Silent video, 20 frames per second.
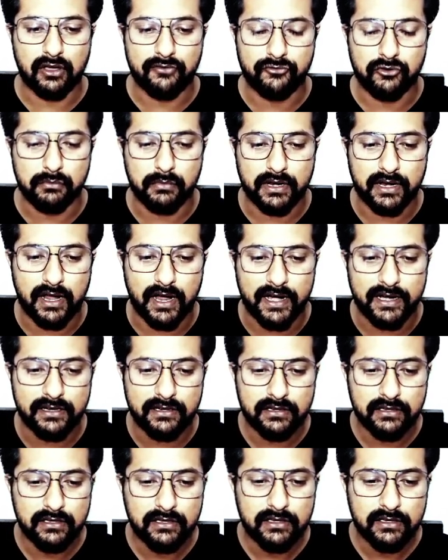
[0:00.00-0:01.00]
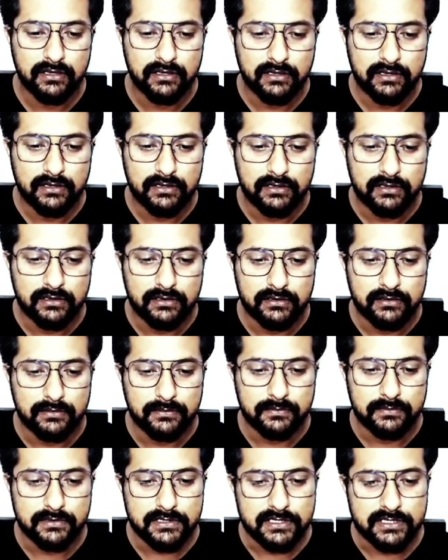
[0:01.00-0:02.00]
of human heart?
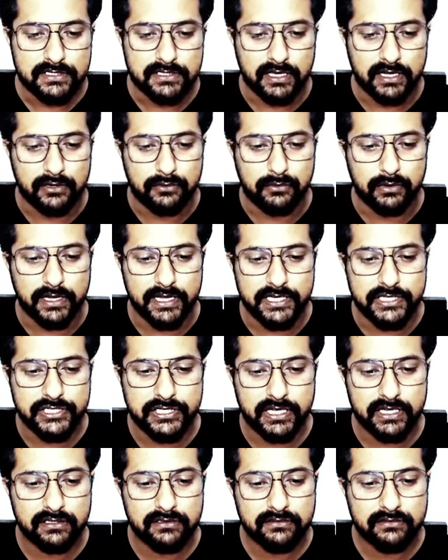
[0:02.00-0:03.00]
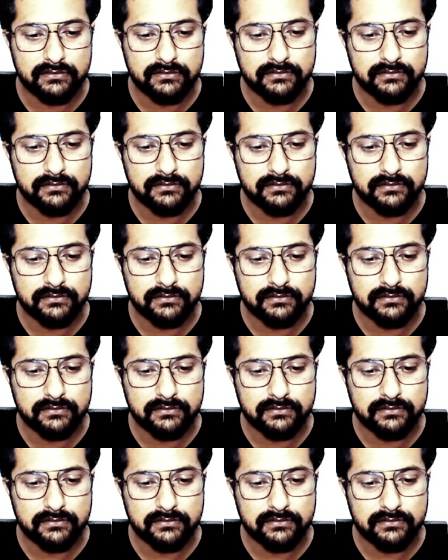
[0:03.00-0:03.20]
Circulation